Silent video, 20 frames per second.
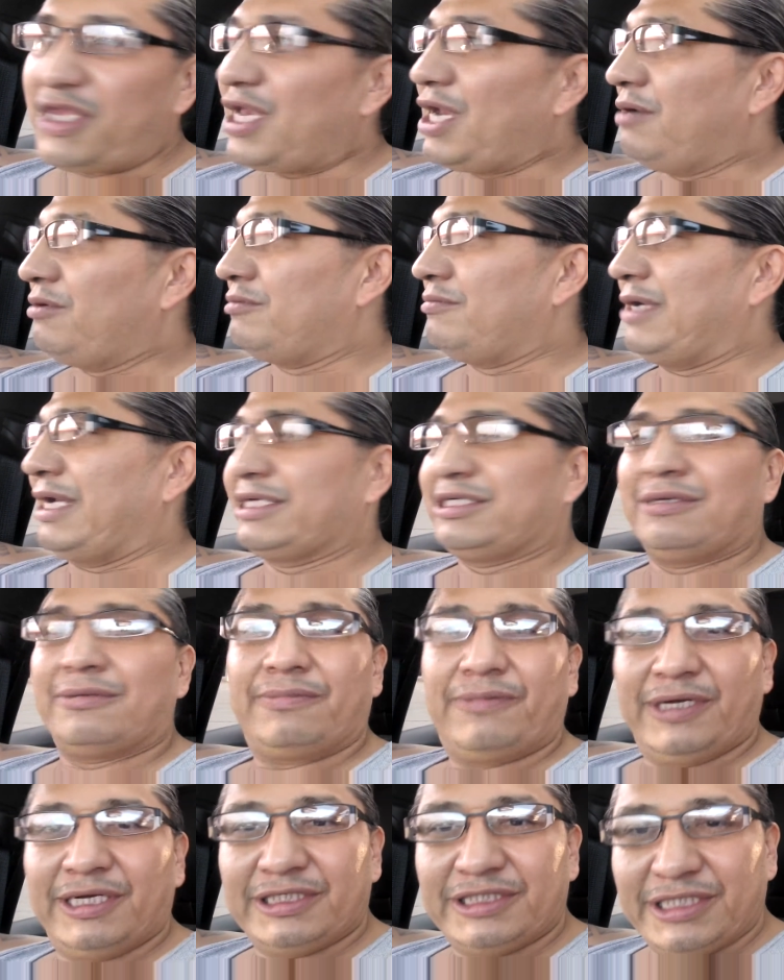I went back to
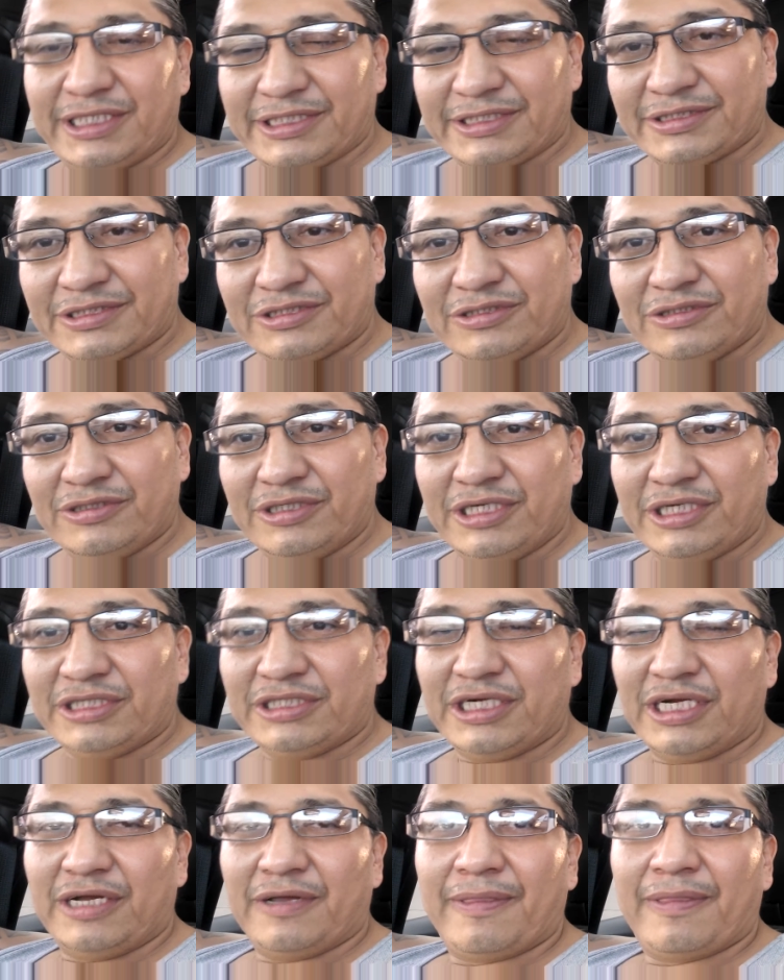prison 2 years,
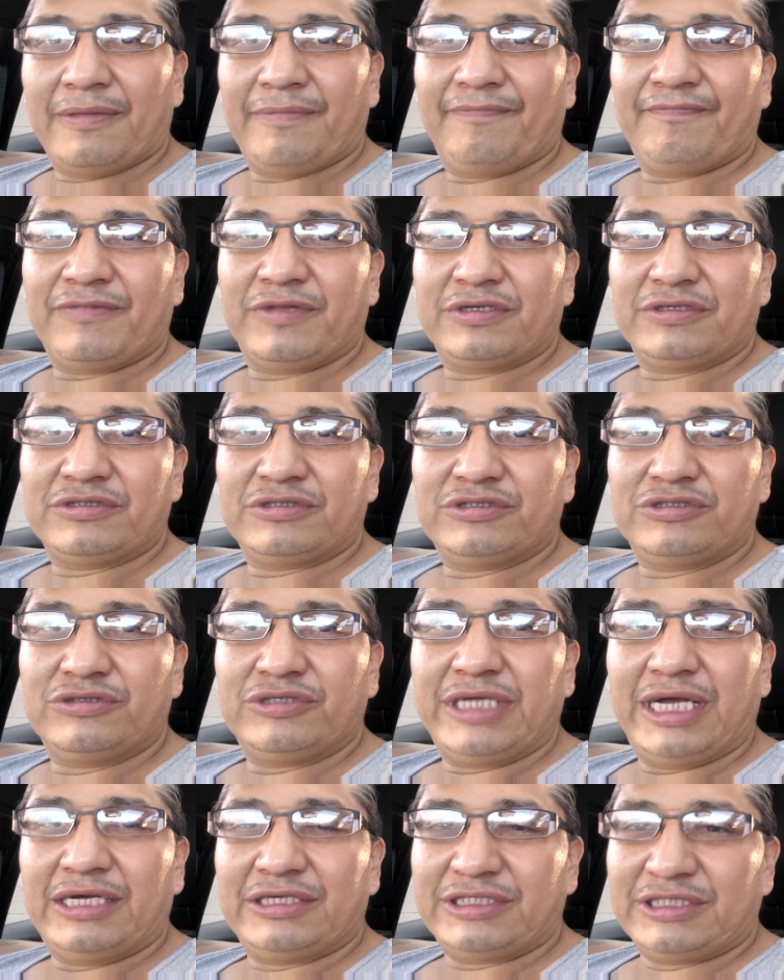
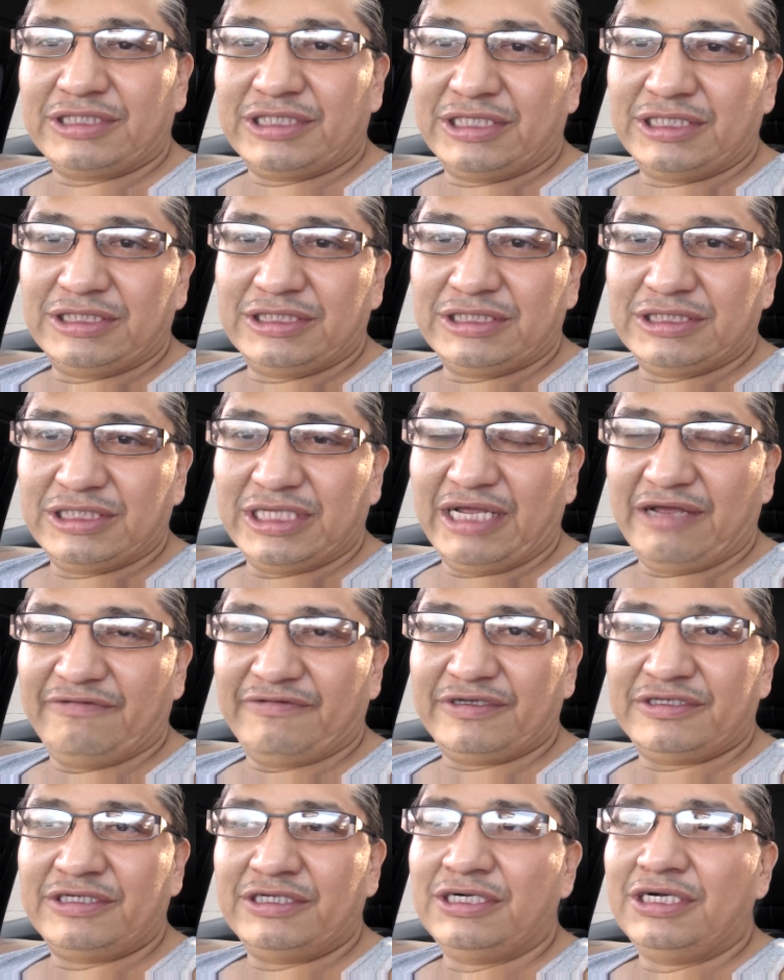
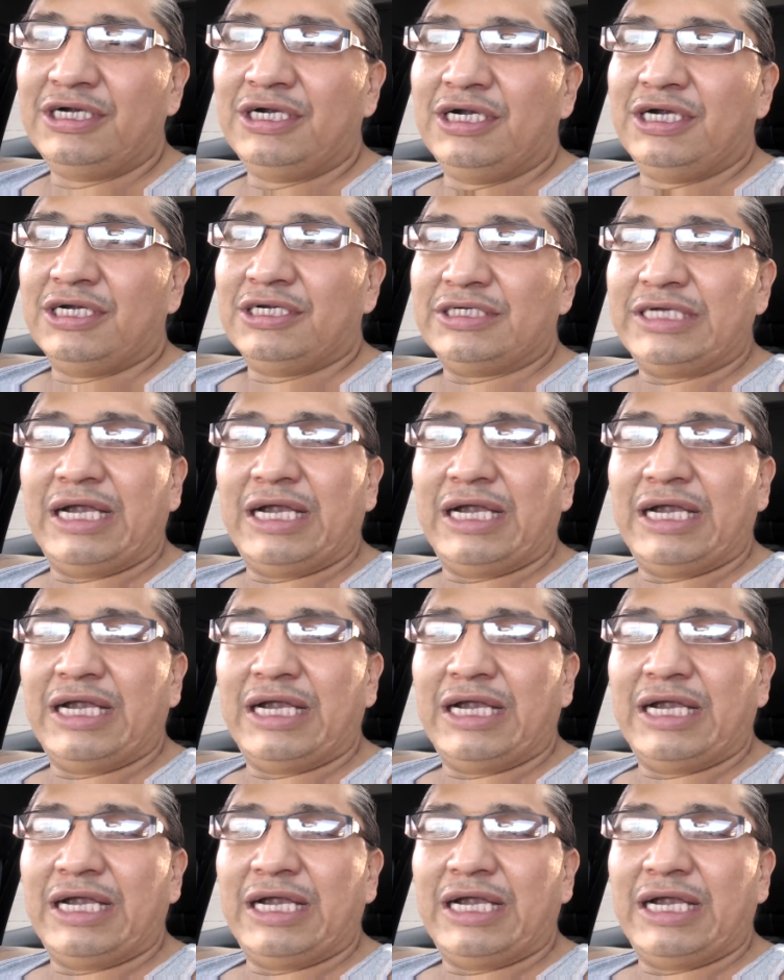2011.